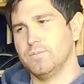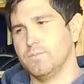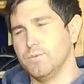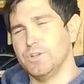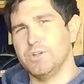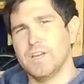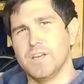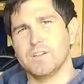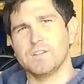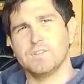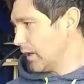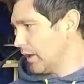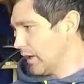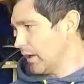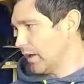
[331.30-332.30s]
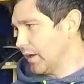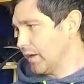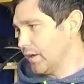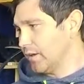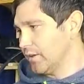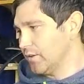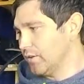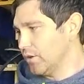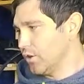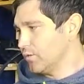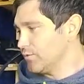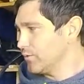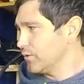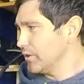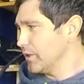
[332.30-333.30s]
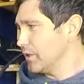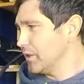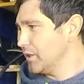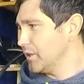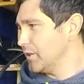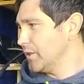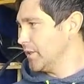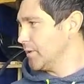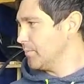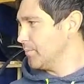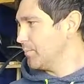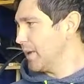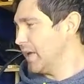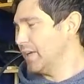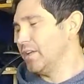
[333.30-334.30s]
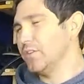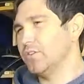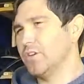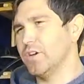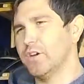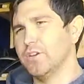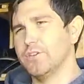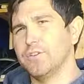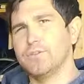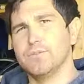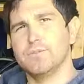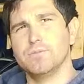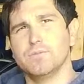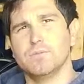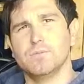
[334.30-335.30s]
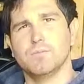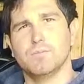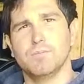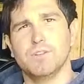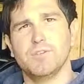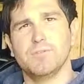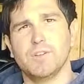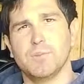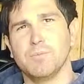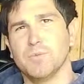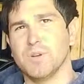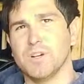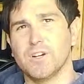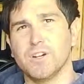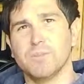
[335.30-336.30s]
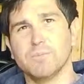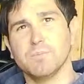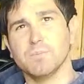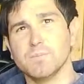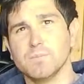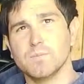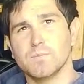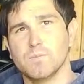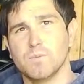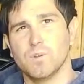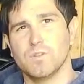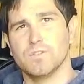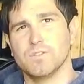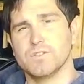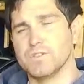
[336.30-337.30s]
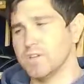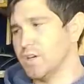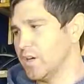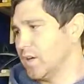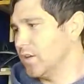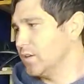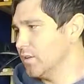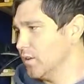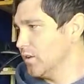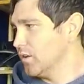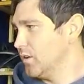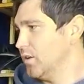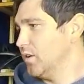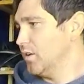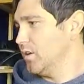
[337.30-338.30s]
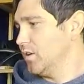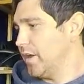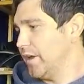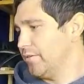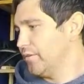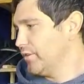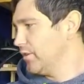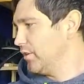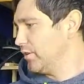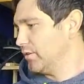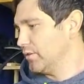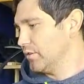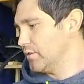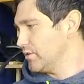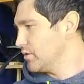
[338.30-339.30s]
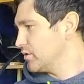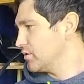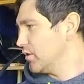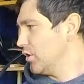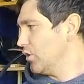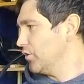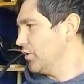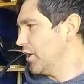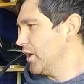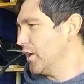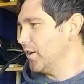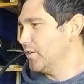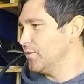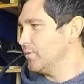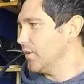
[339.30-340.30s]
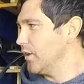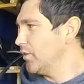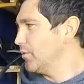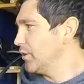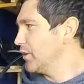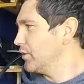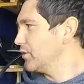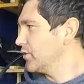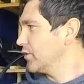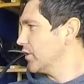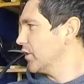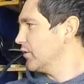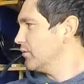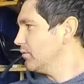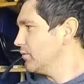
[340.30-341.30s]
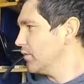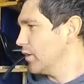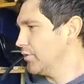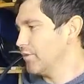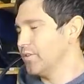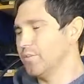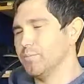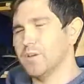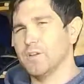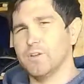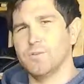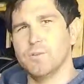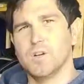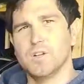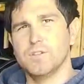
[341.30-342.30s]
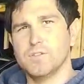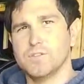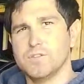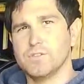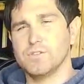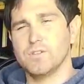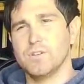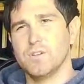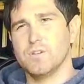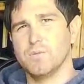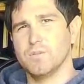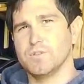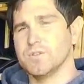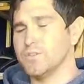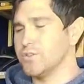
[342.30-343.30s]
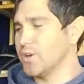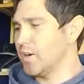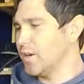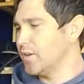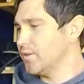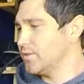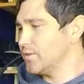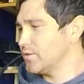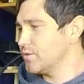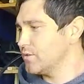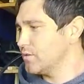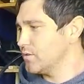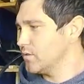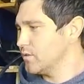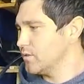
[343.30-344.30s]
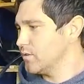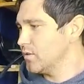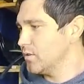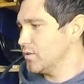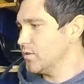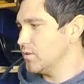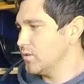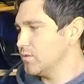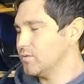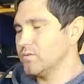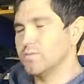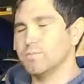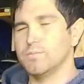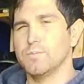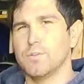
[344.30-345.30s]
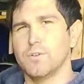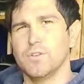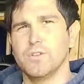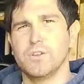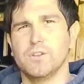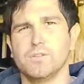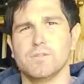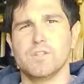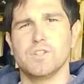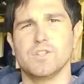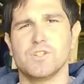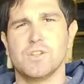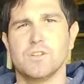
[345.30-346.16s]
redecked, and hopefully get painting done mid-February once everything is all done, and then we can just get everything painted at once it dries, throw the engine